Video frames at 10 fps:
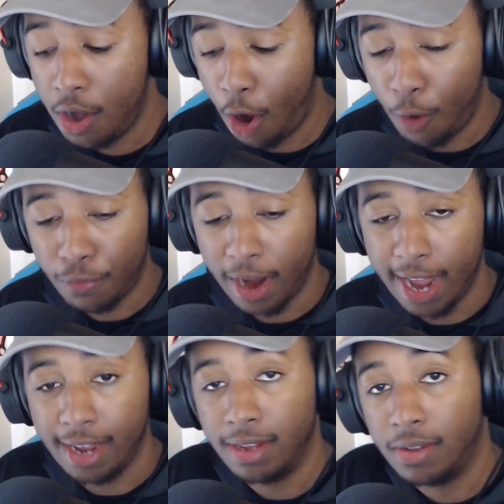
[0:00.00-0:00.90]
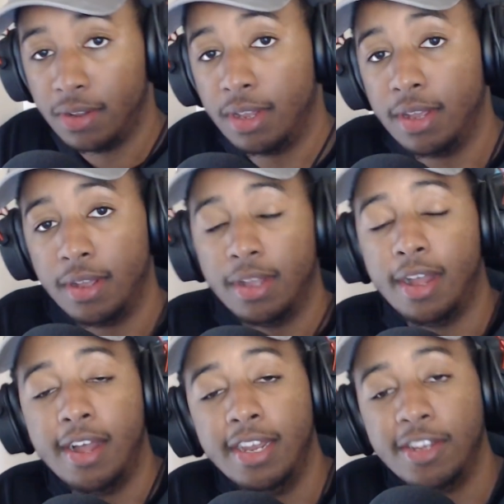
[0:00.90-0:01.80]
0 for 8
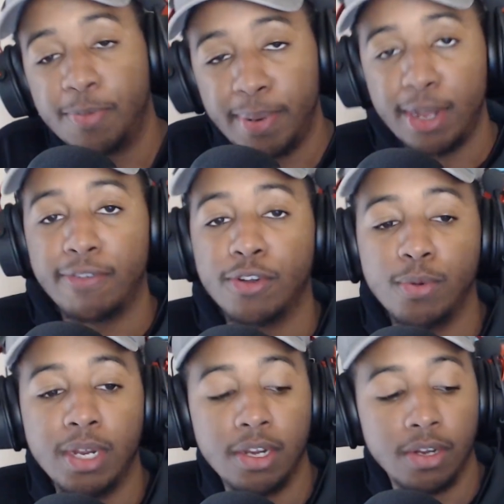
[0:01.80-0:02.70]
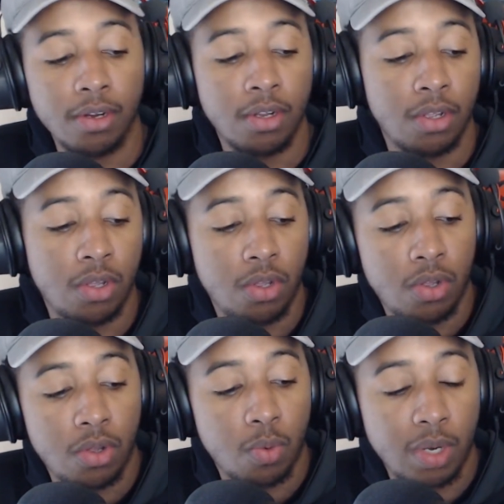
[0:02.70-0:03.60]
in his playoff career
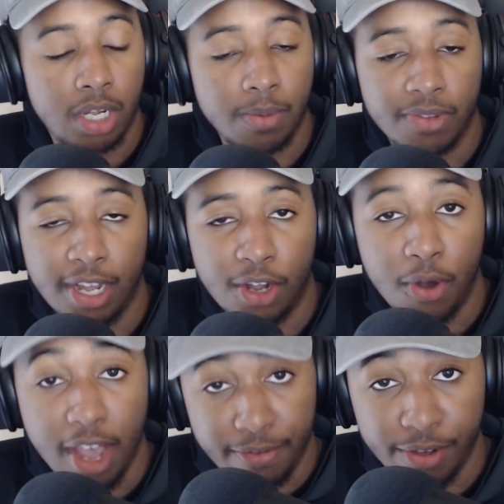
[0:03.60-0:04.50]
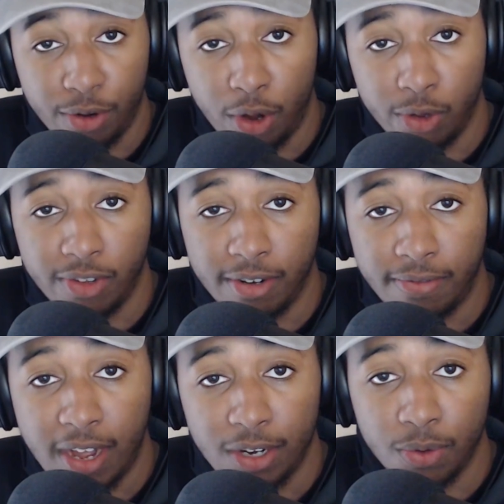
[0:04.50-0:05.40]
when it comes to like go-ahead field goals in the
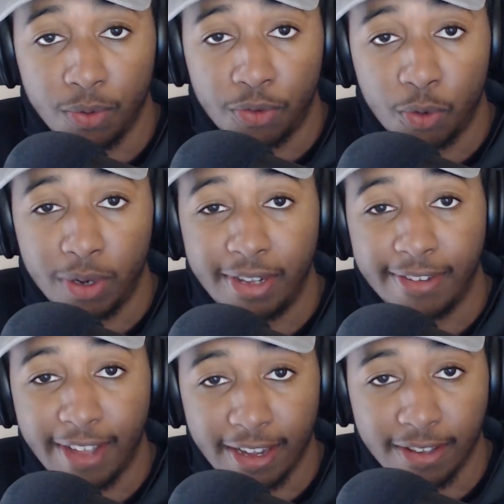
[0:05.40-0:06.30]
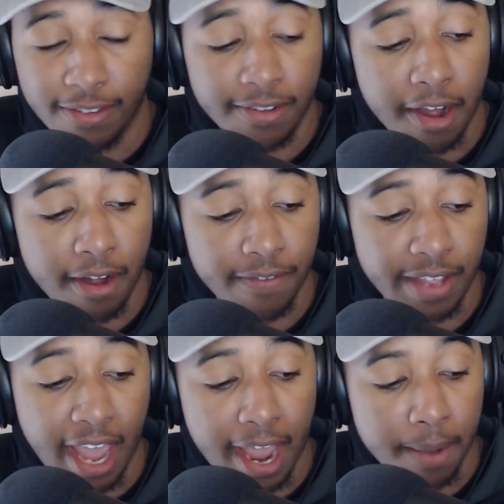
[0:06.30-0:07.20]
final 20 seconds of
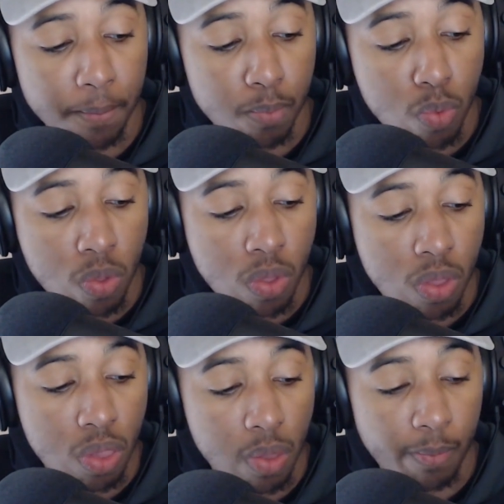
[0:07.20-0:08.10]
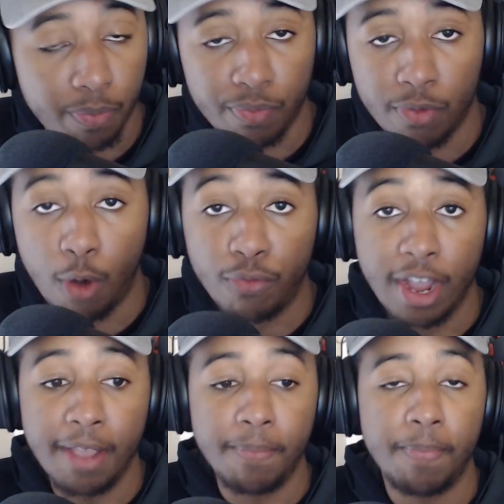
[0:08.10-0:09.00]
the game. 0 for
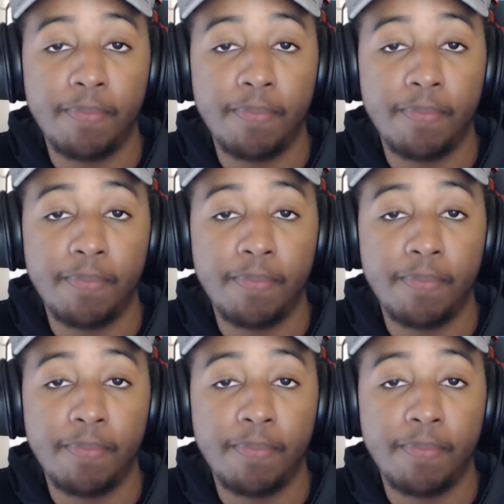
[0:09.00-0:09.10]
8.